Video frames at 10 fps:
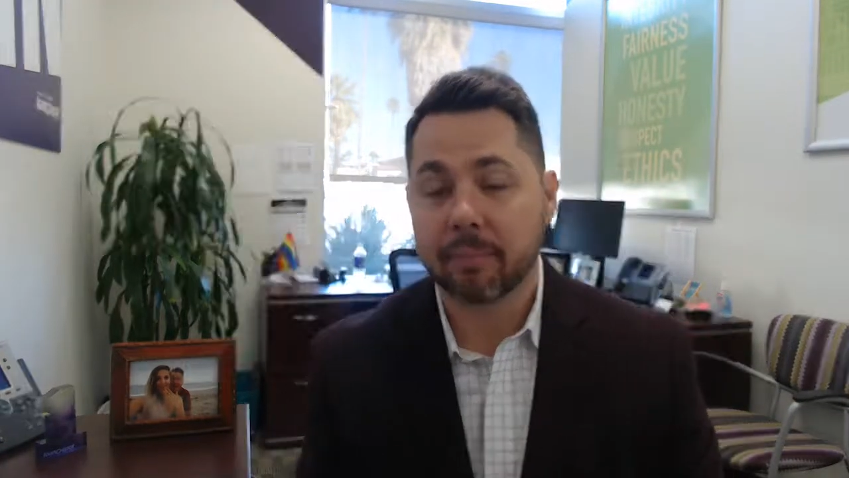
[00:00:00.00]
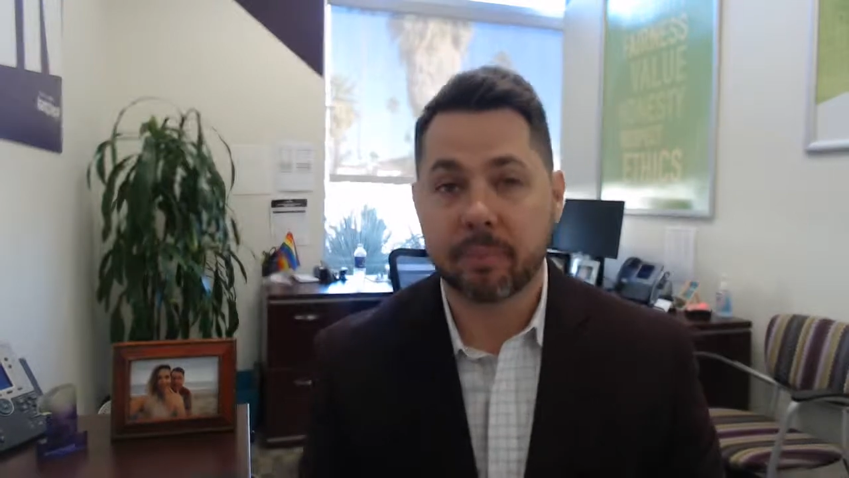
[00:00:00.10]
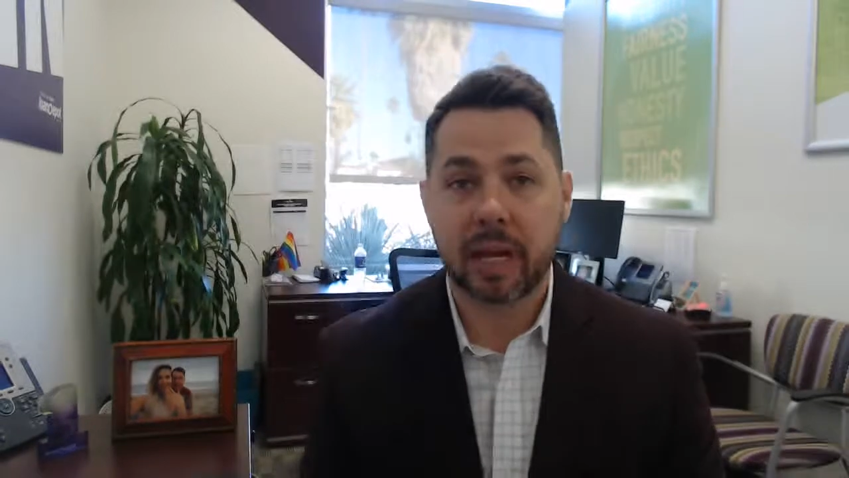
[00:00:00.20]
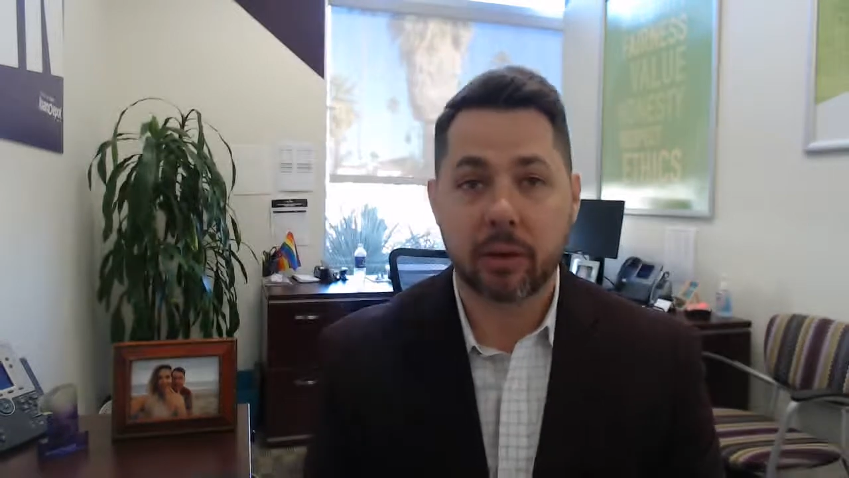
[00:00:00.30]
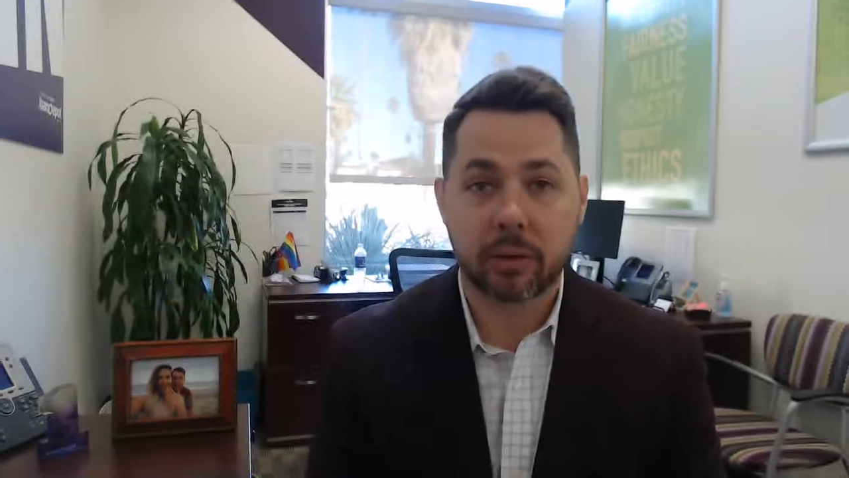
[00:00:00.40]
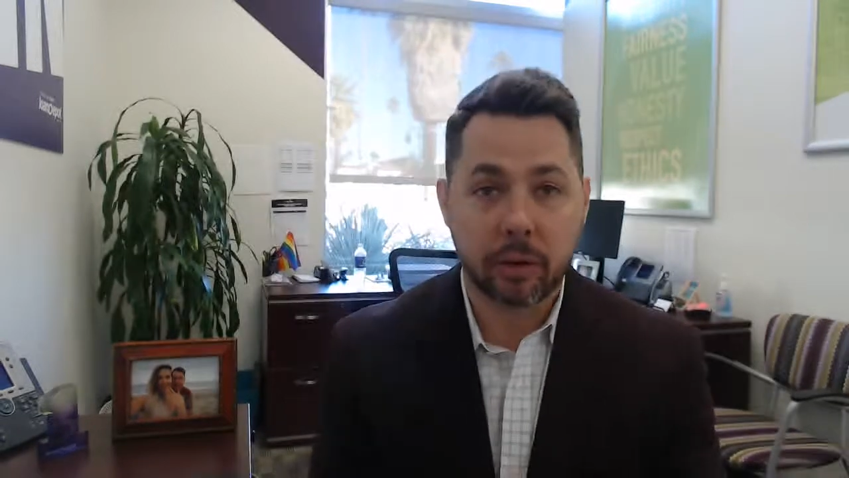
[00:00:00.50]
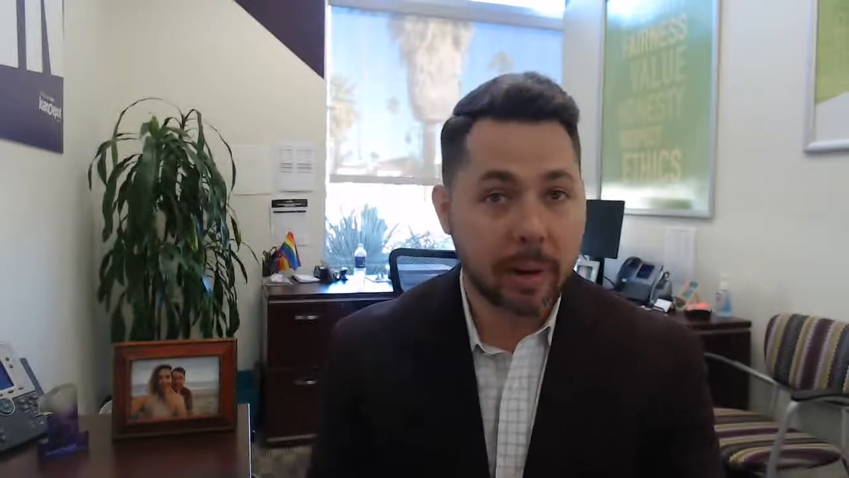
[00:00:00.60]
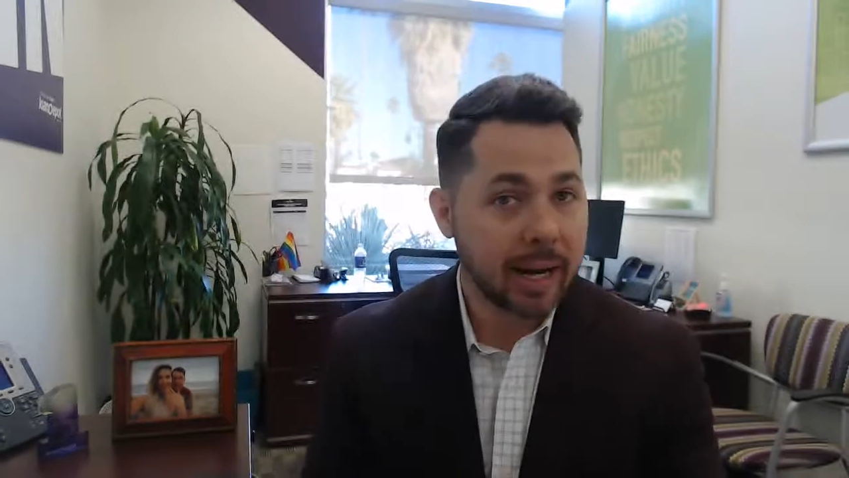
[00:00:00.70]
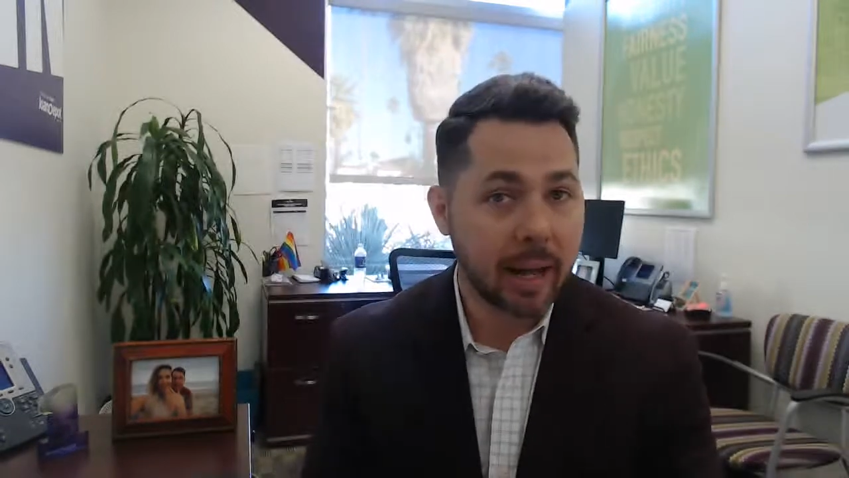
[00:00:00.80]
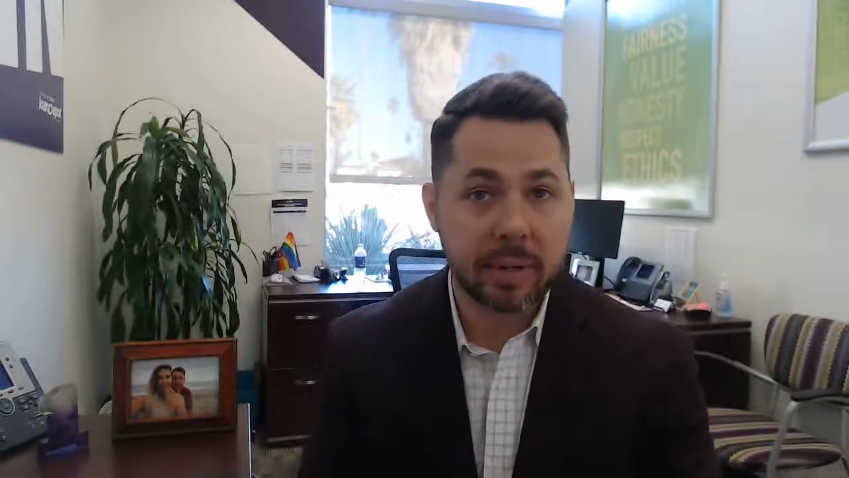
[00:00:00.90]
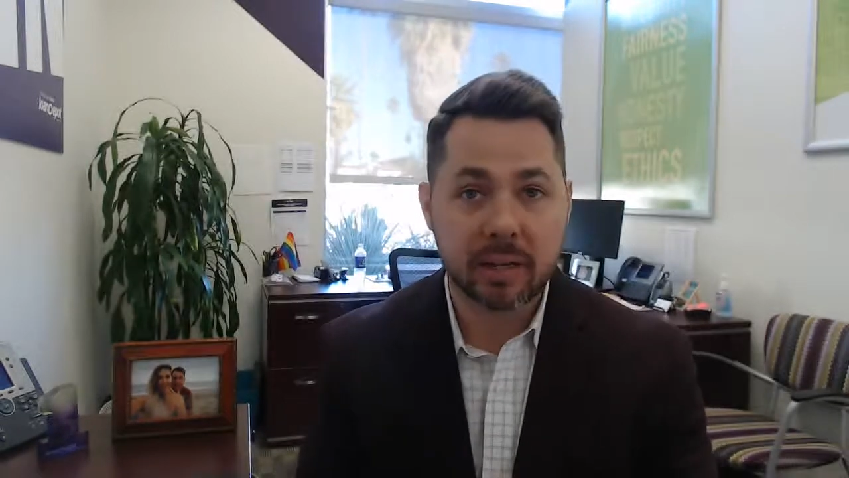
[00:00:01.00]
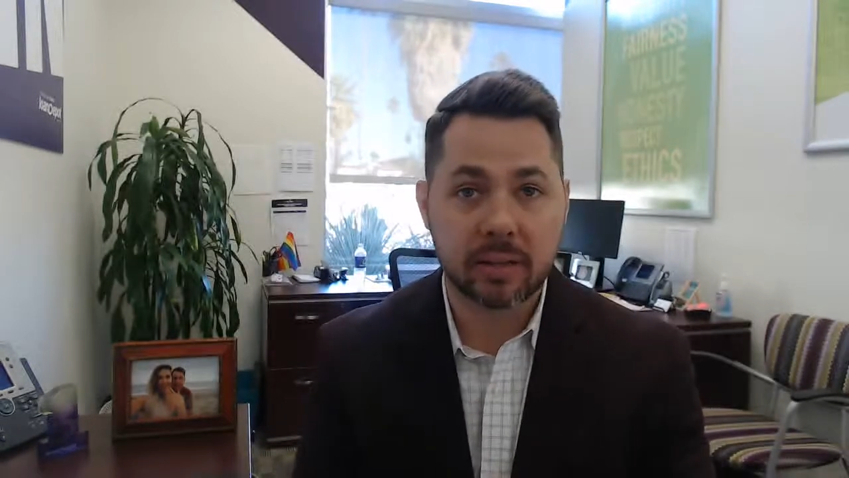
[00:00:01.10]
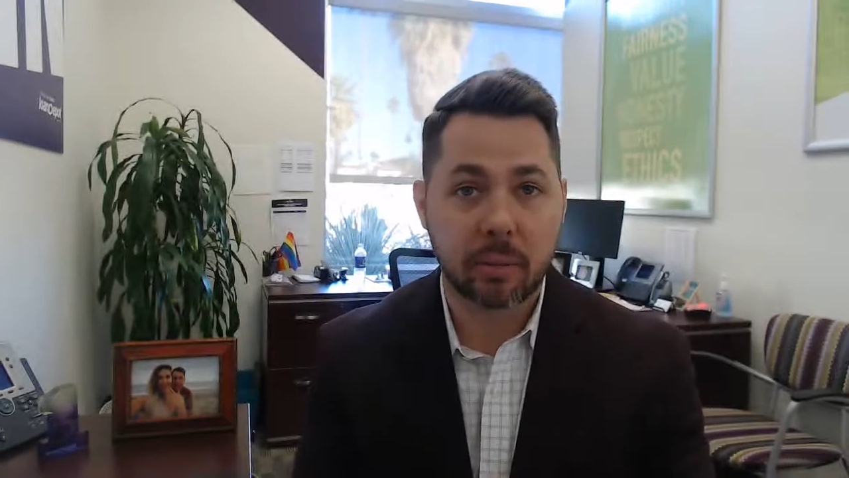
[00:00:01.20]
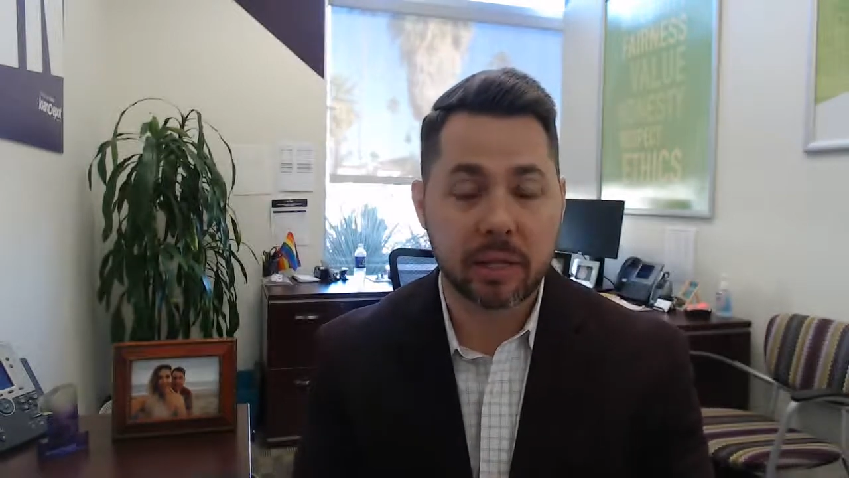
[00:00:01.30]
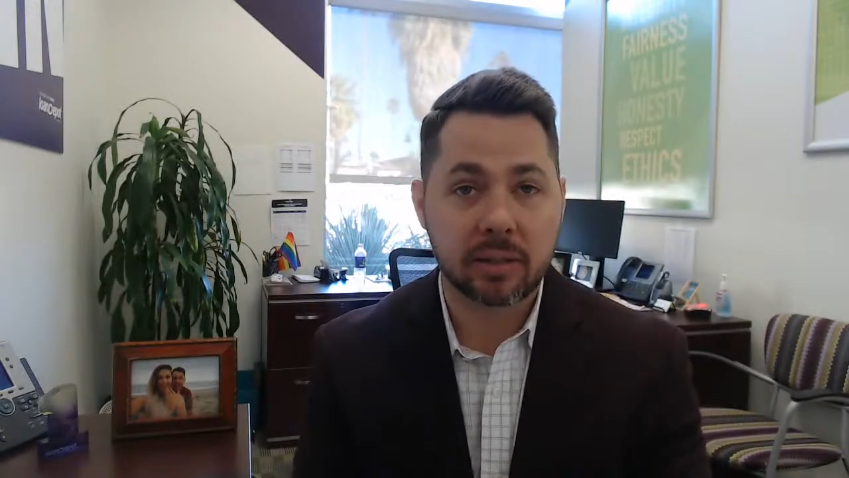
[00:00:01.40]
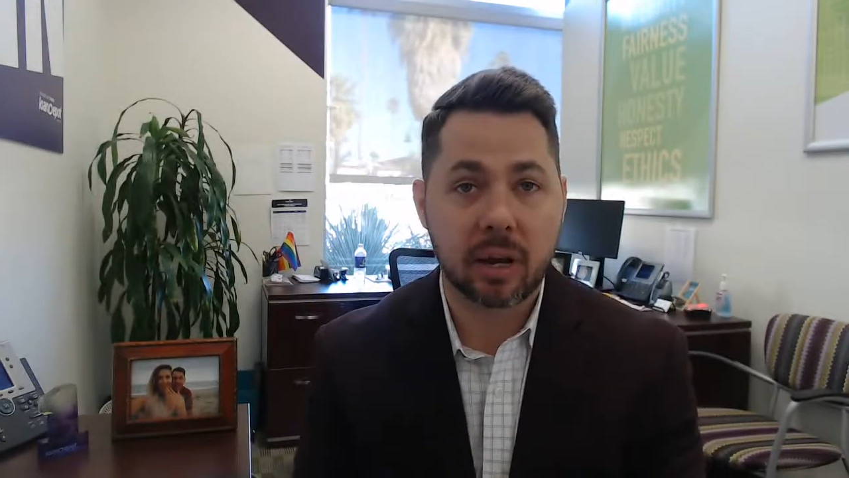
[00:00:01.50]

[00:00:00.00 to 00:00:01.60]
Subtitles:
Now, there may not be a sublease